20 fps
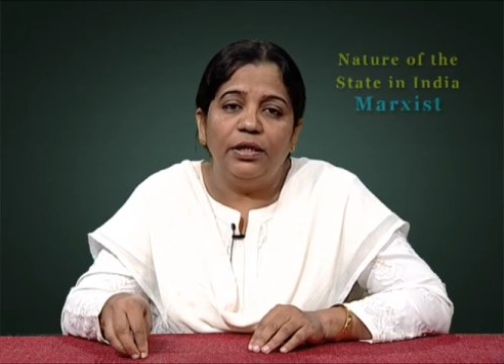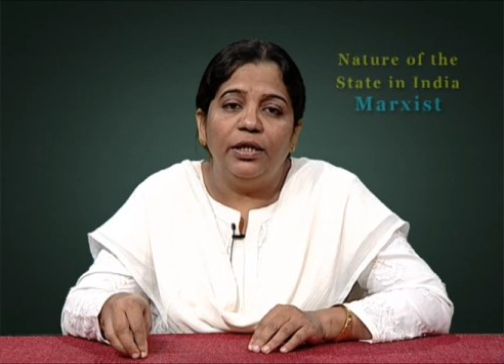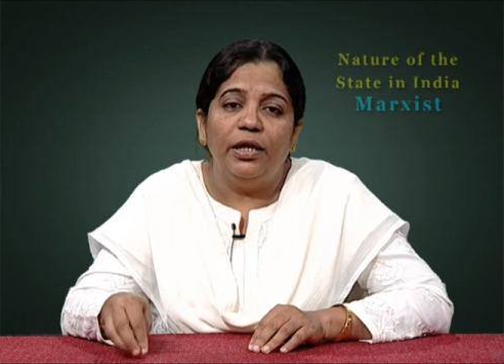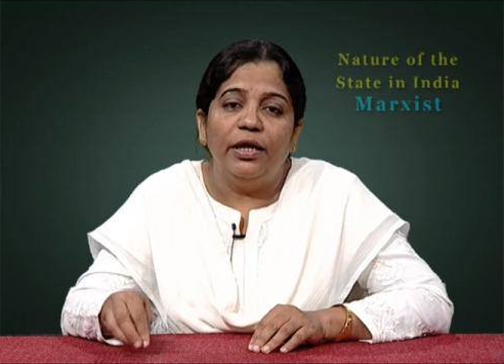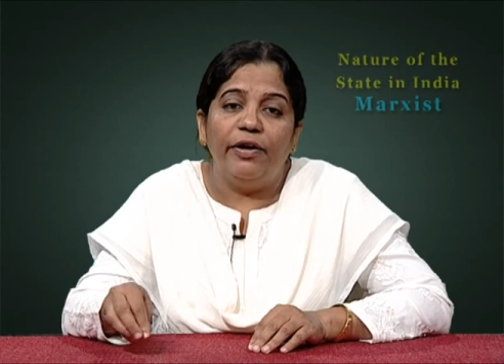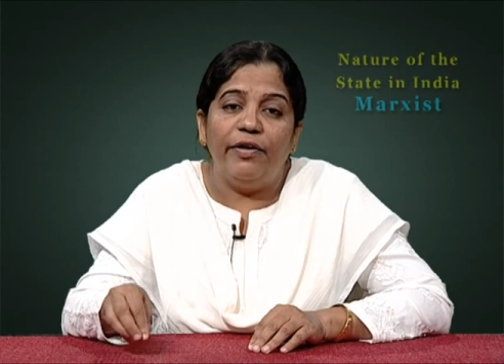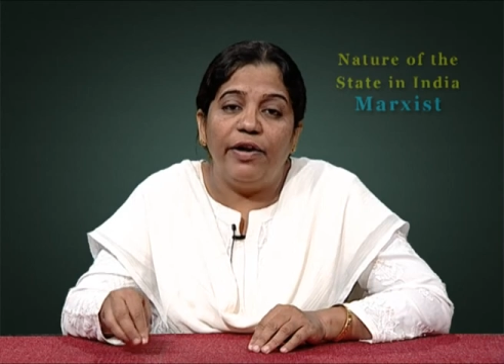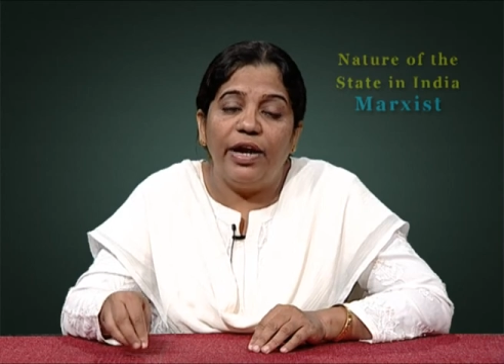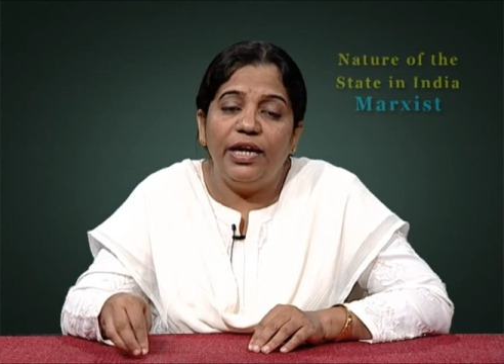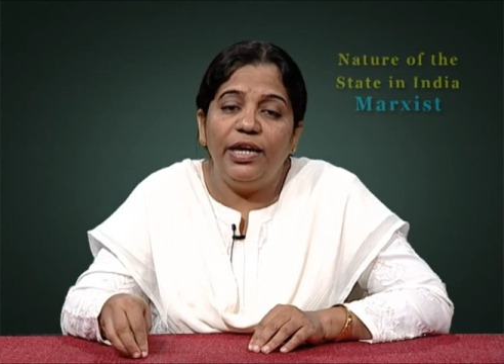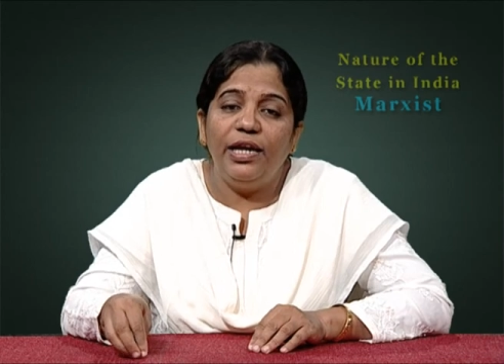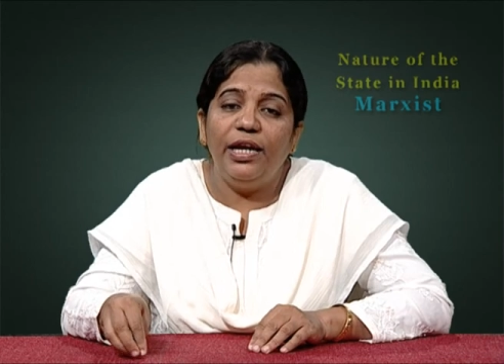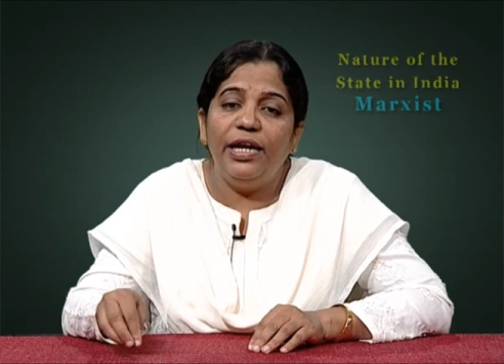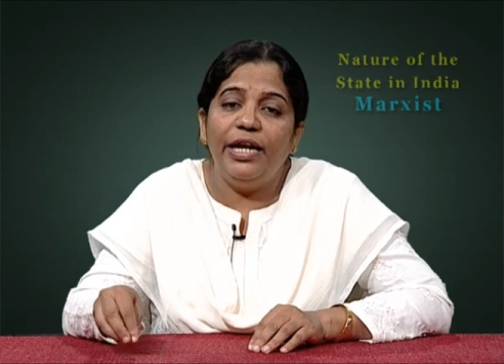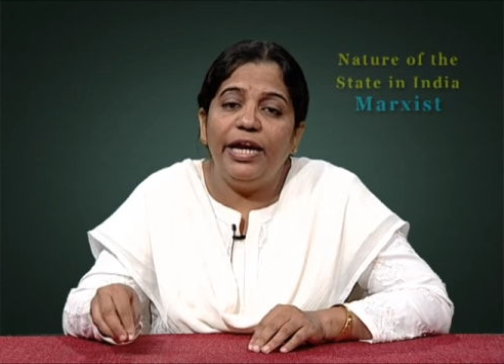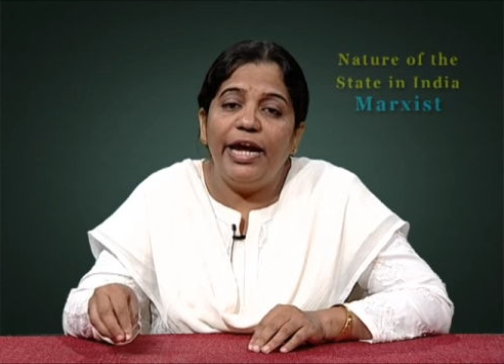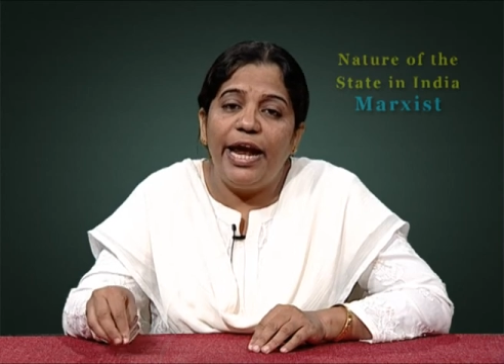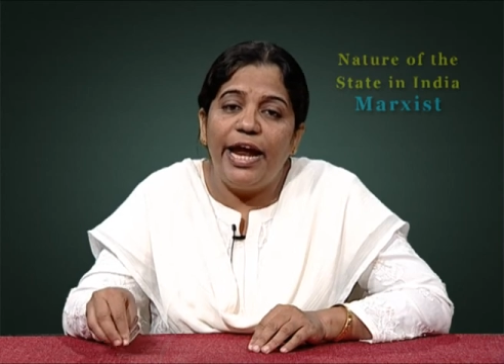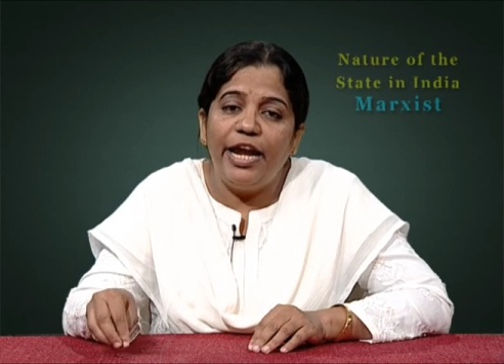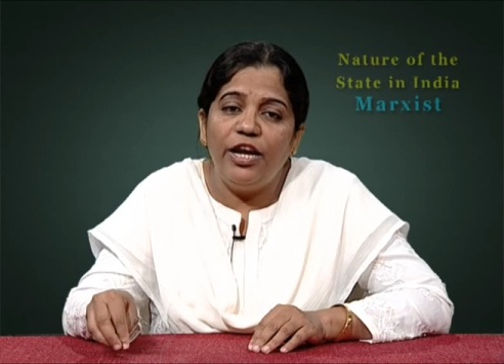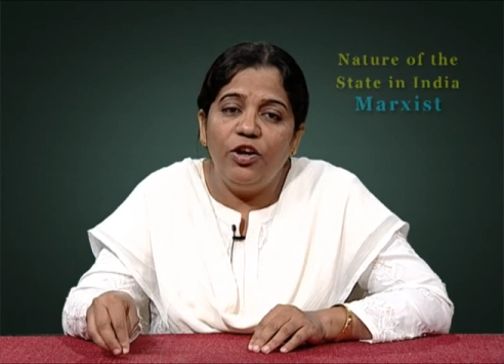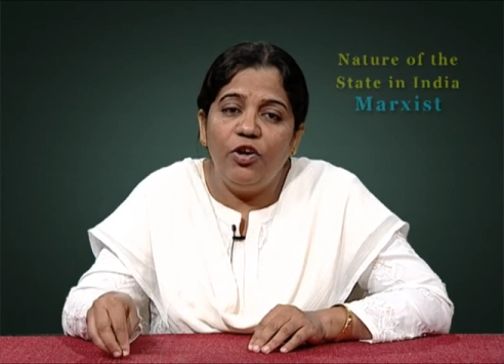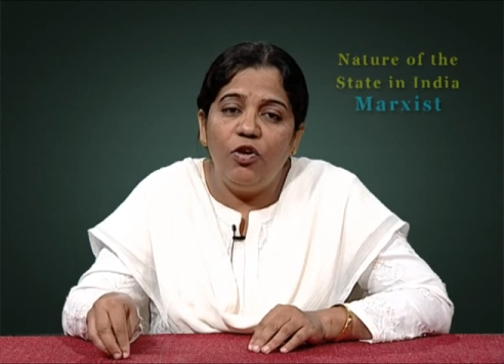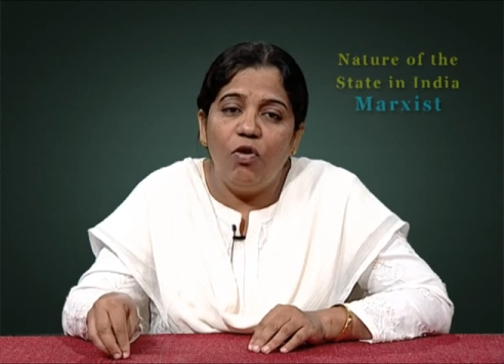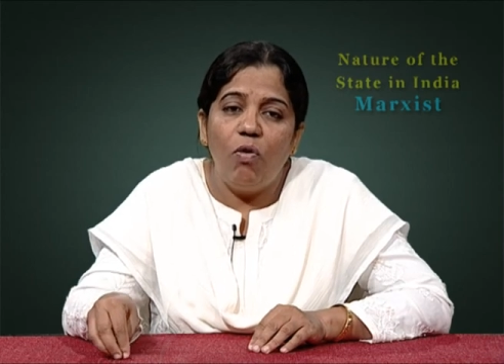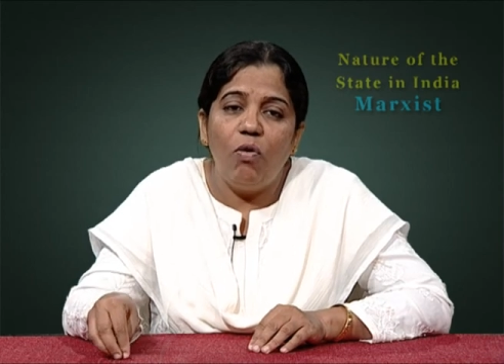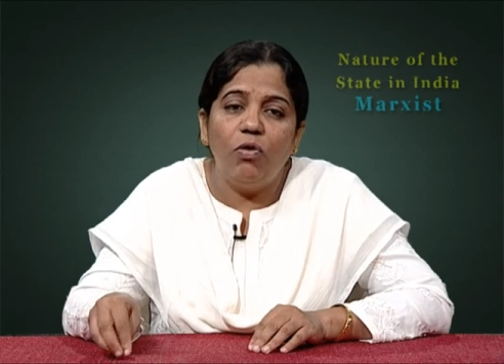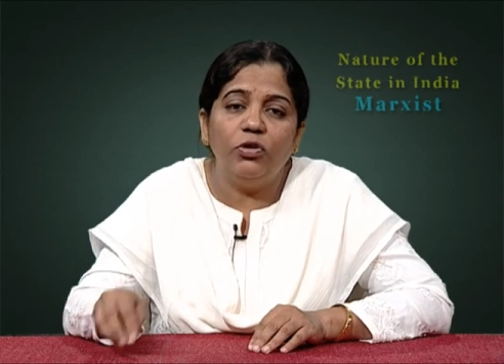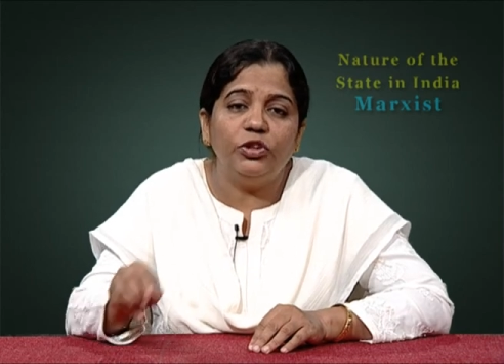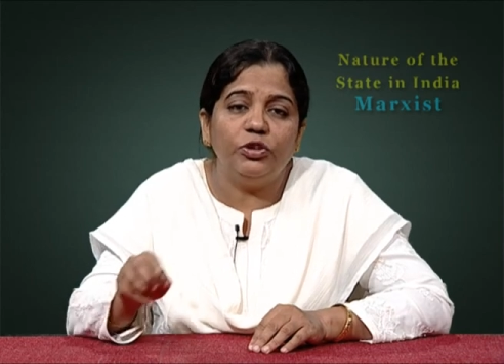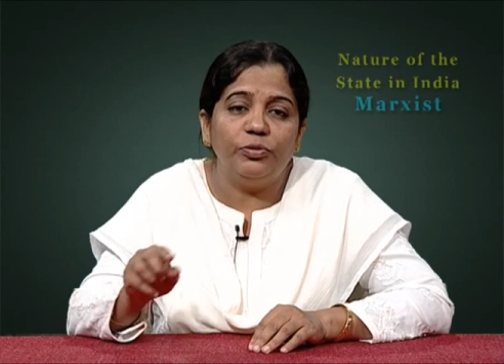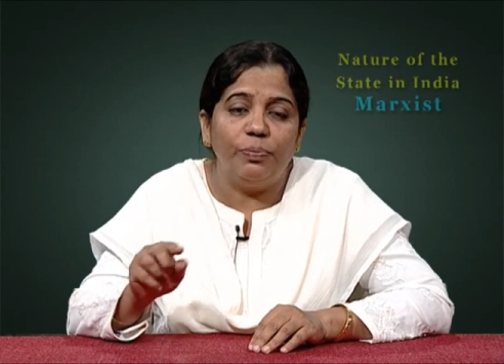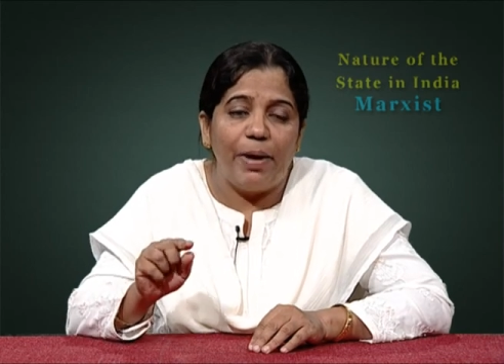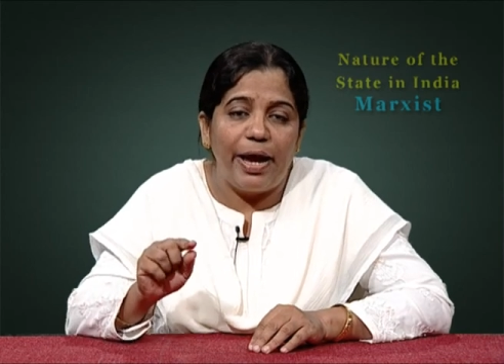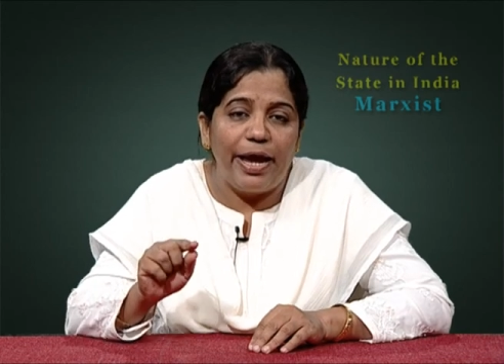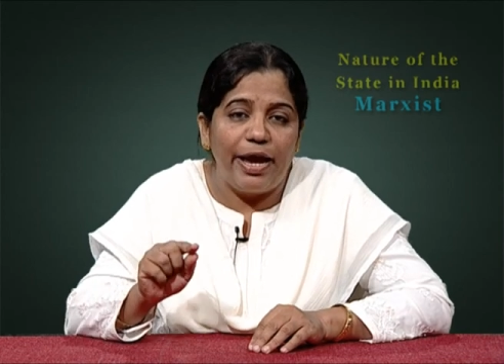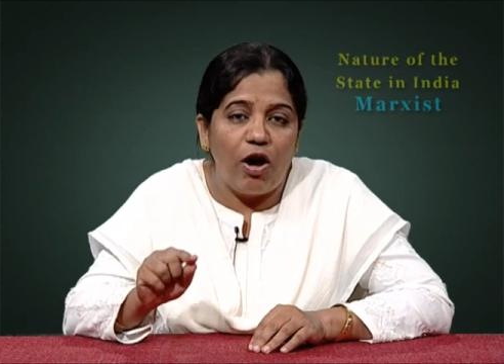readily endorsed by